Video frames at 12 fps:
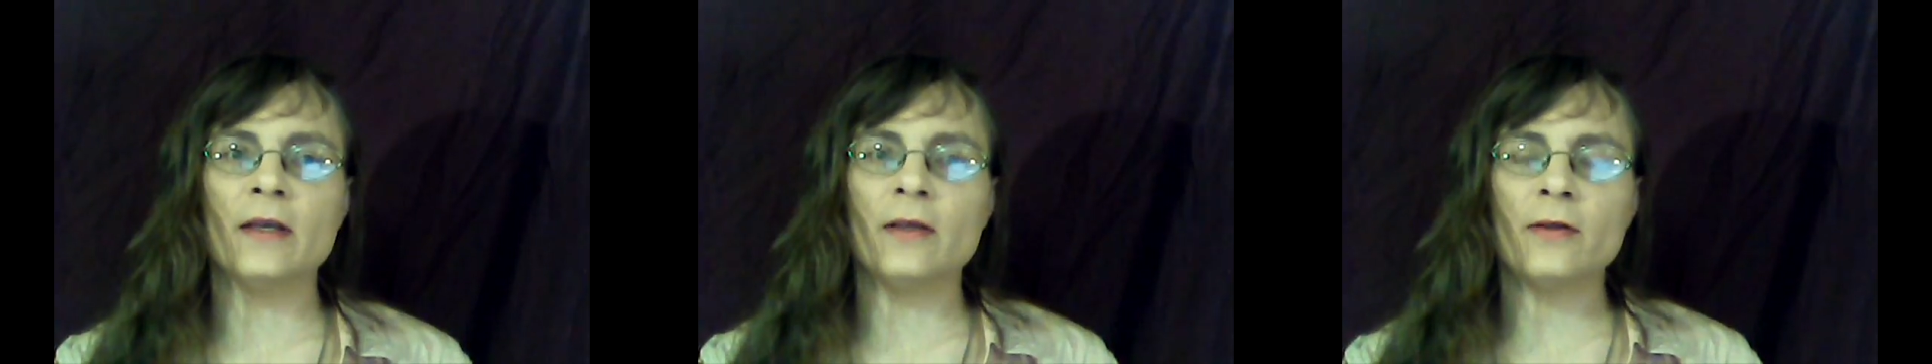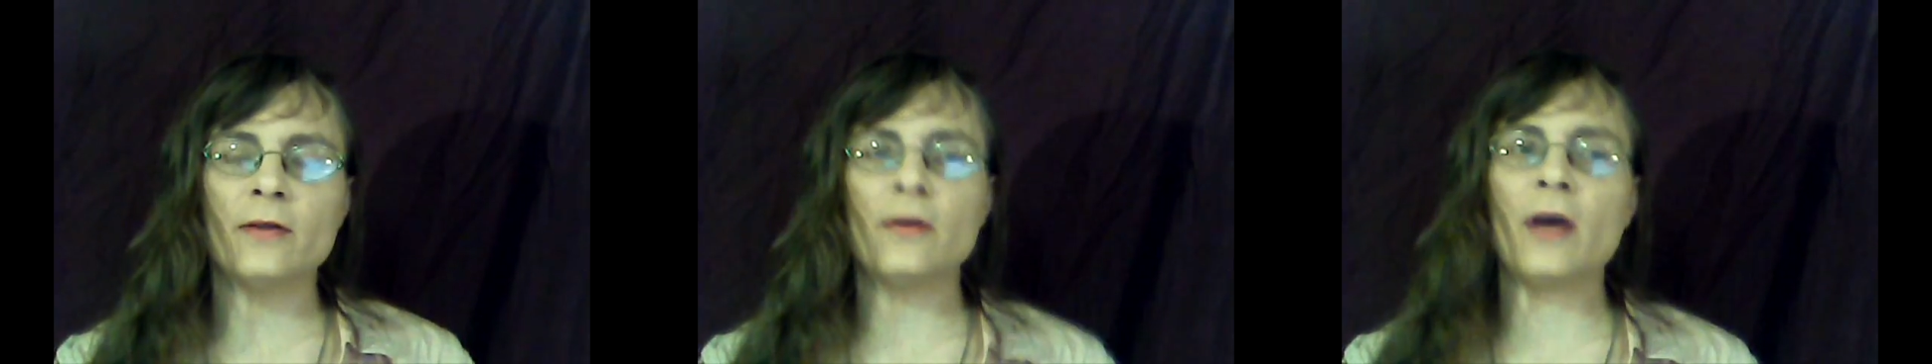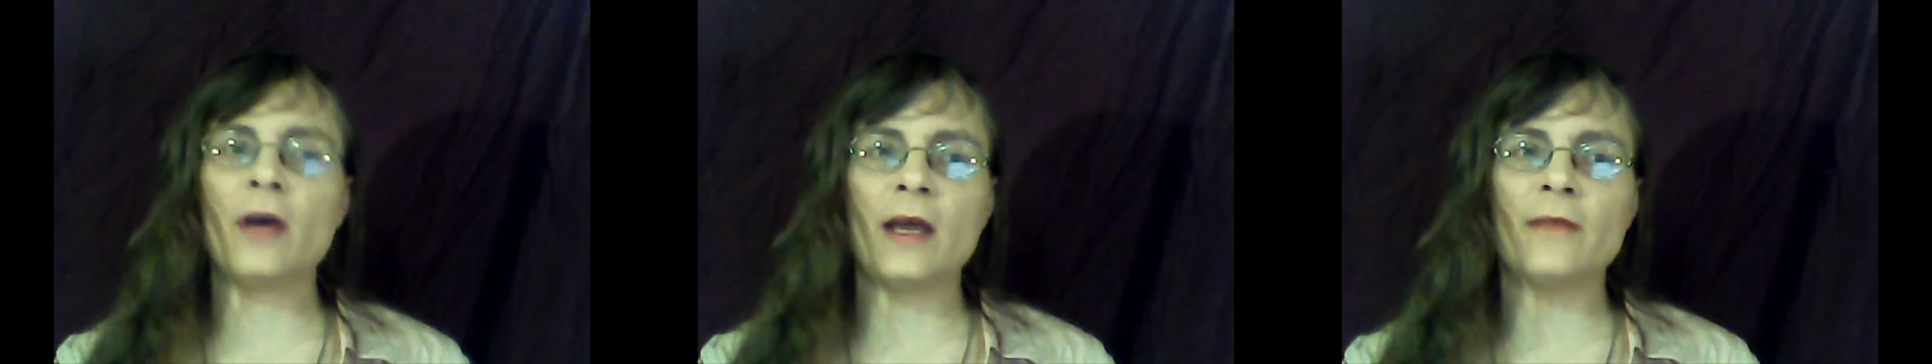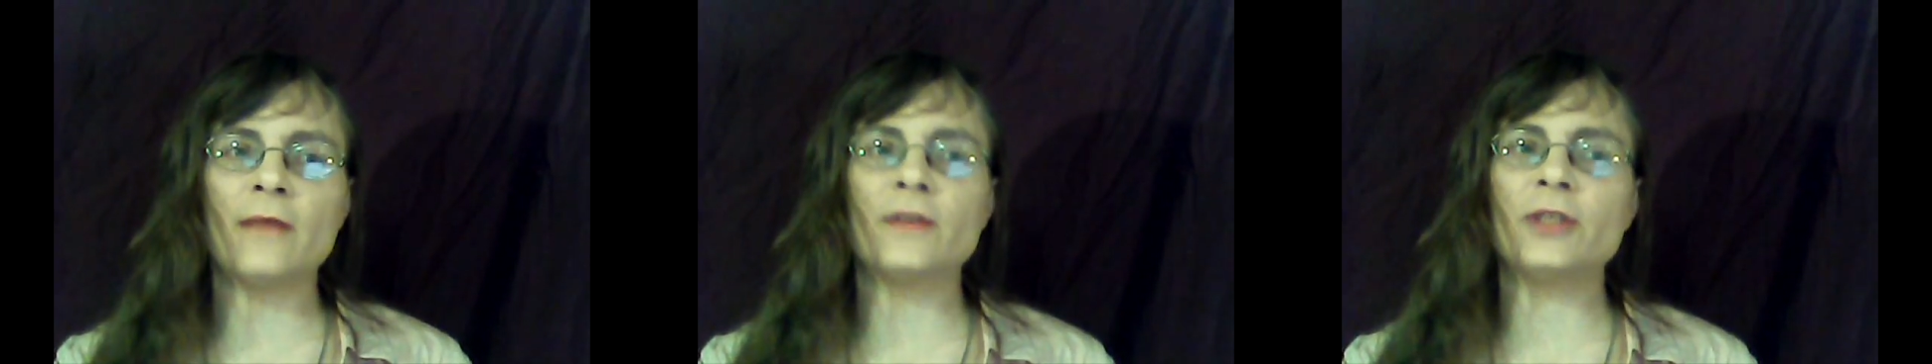You do not
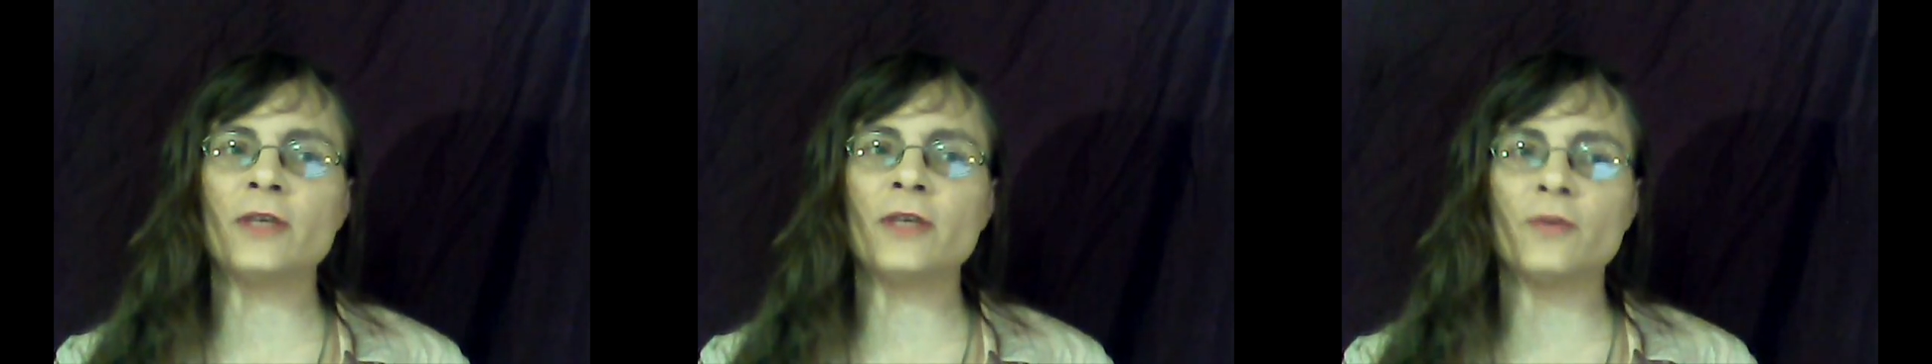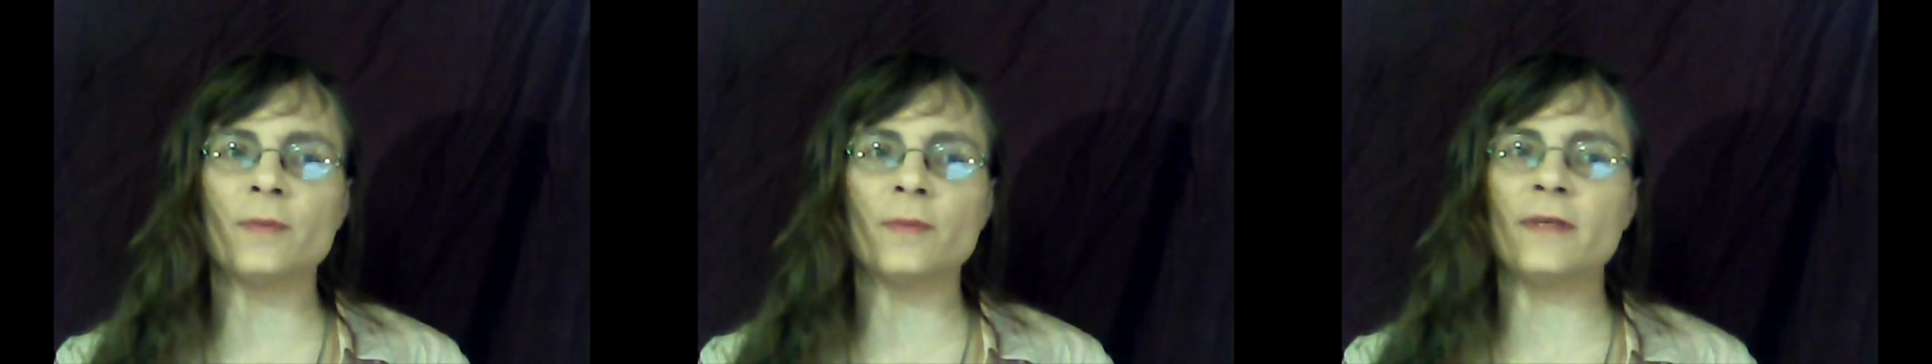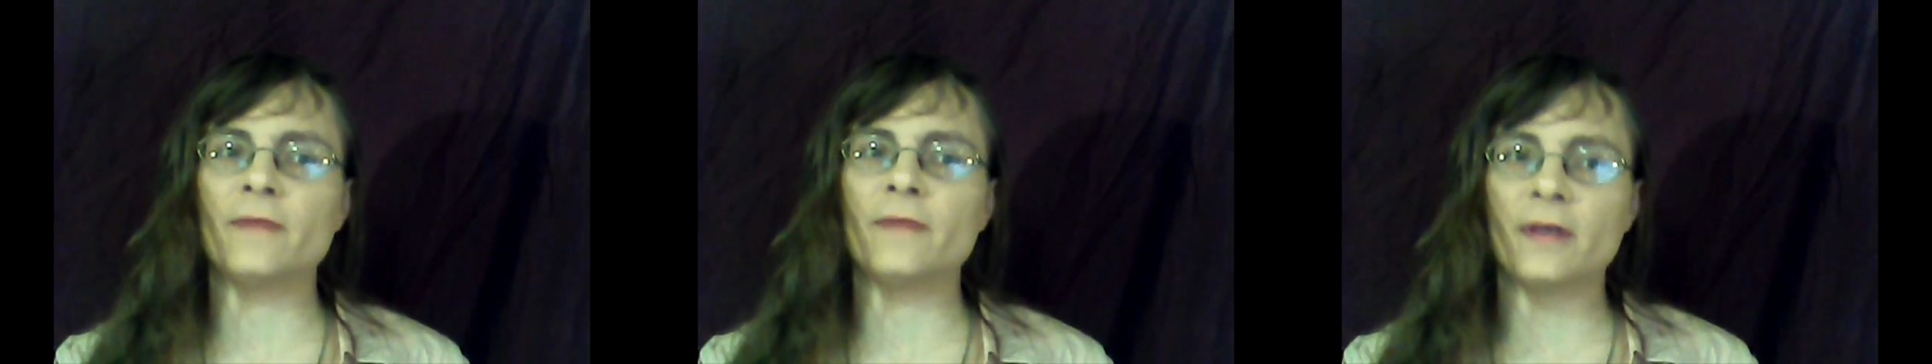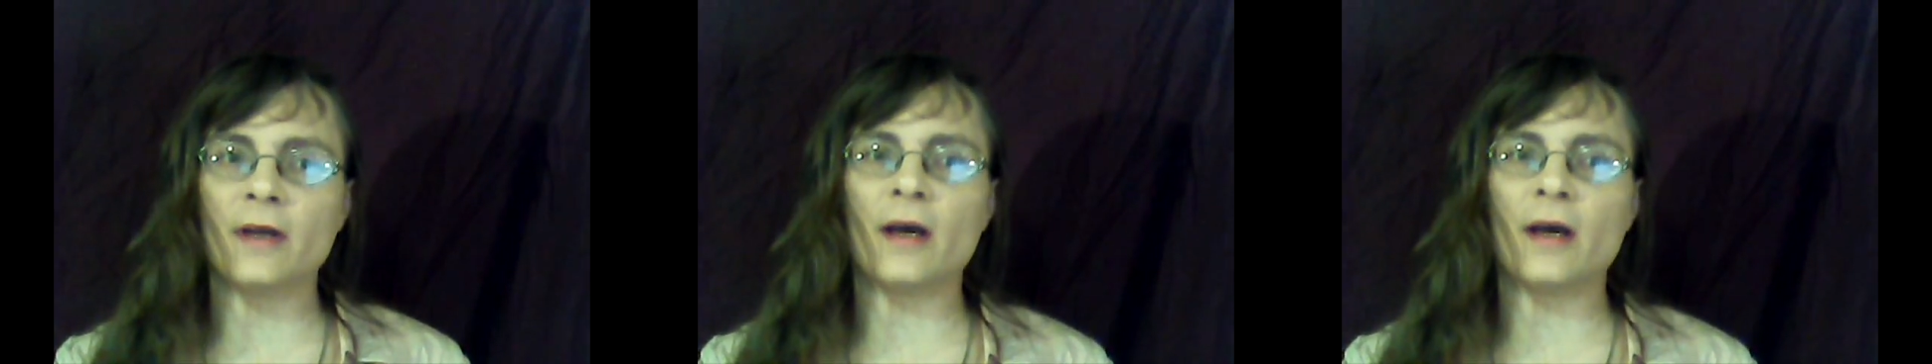have to shed your belief
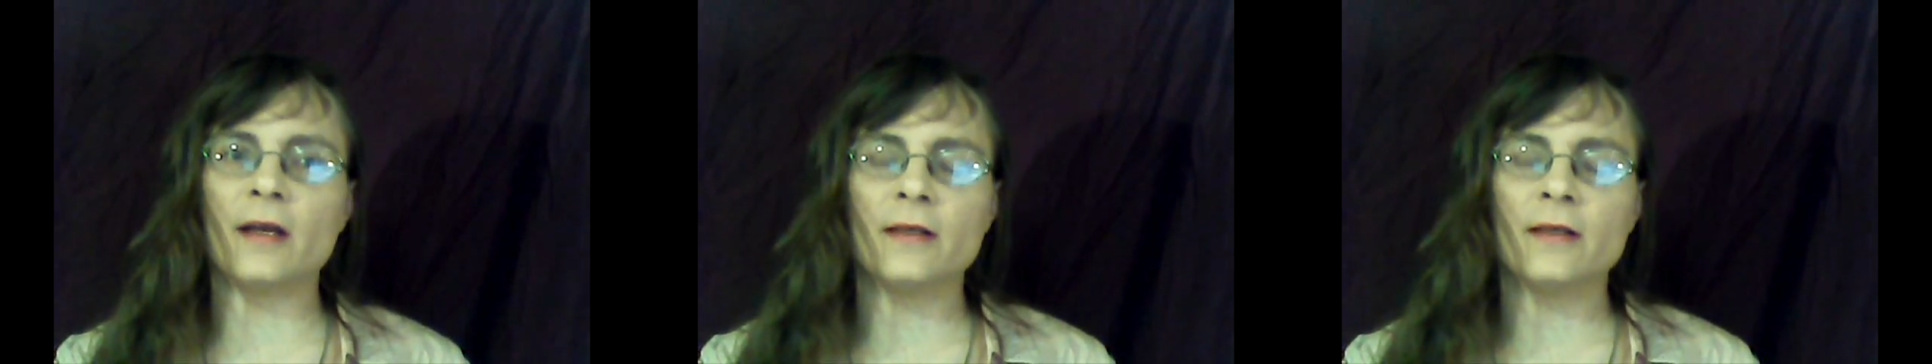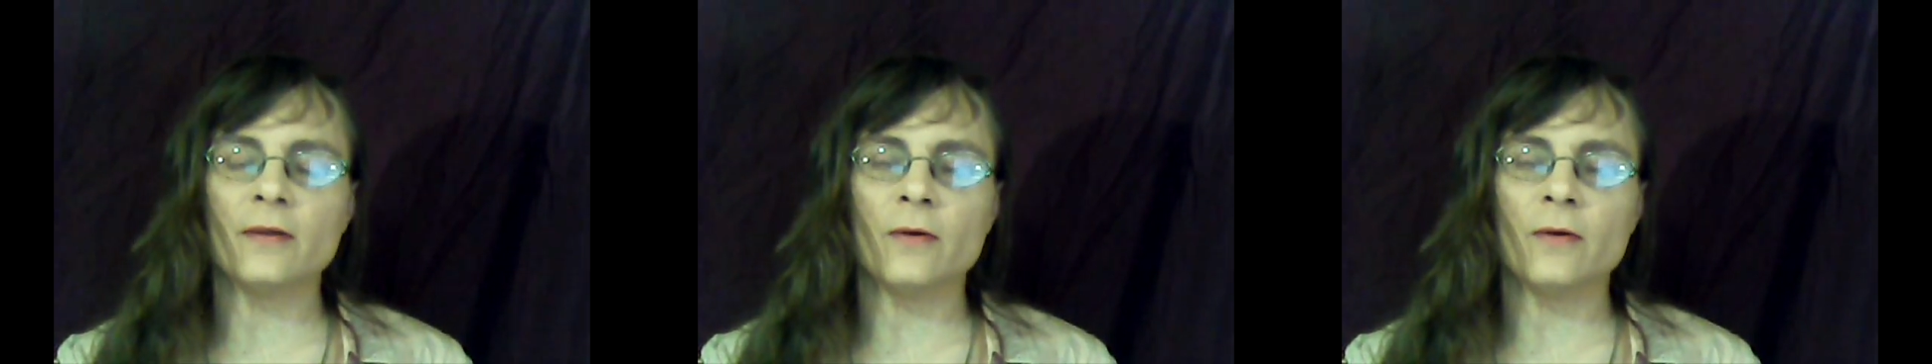in a God